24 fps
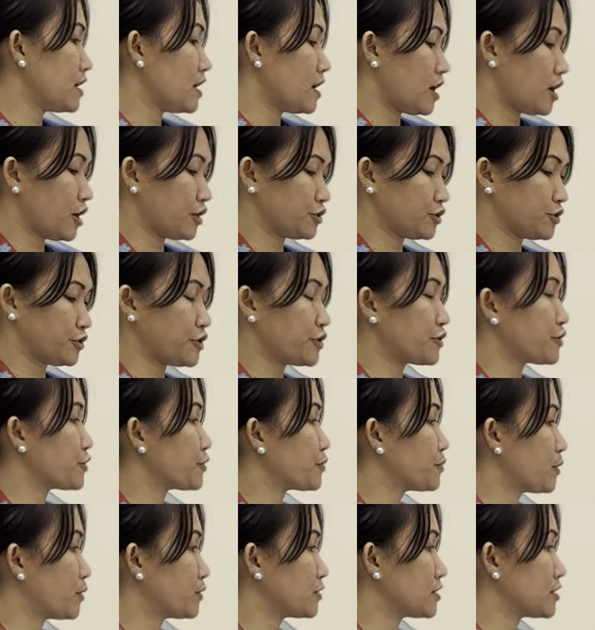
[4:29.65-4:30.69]
underneath your
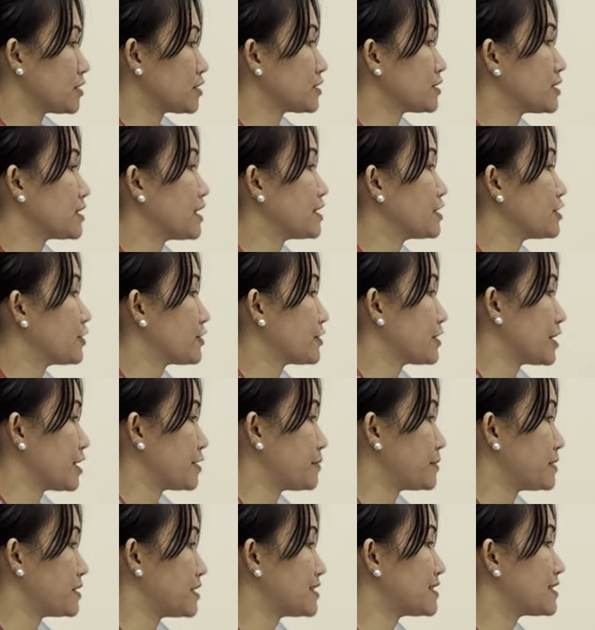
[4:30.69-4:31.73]
buttocks and your
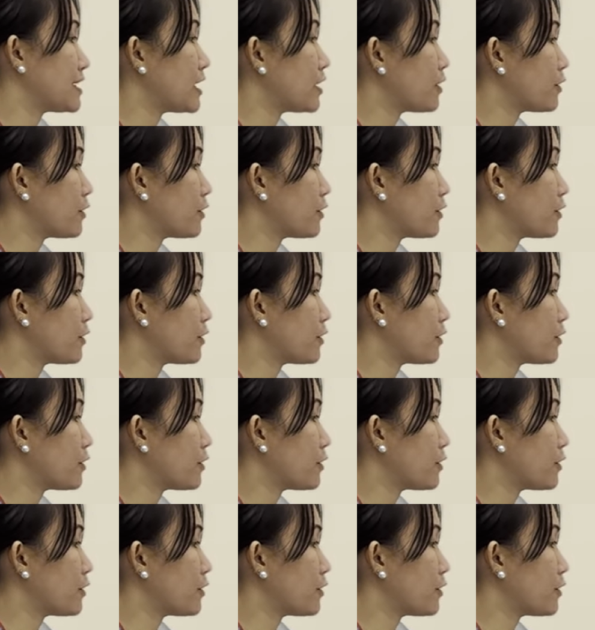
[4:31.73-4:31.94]
hips. Is that